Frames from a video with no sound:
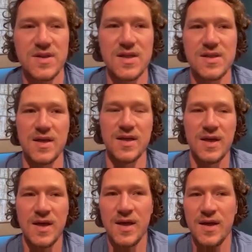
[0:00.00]
season.
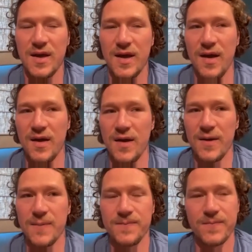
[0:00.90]

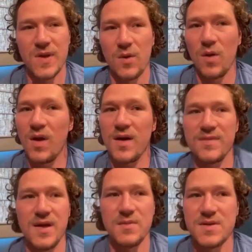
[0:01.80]
And, you know, a lot
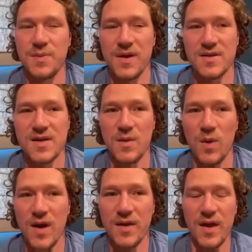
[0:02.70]
of teams play the same
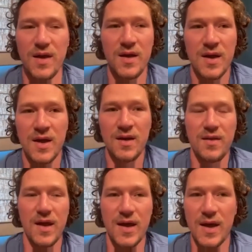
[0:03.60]
way. They
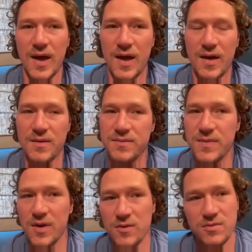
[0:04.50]
you
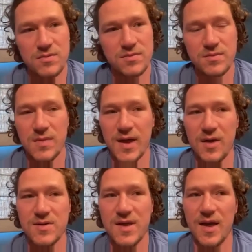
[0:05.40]
know, like
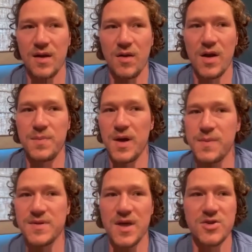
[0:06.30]
I was saying, a lot of puck
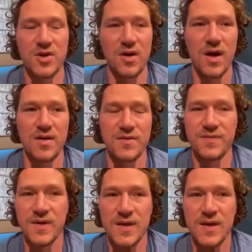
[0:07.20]
possession, a lot of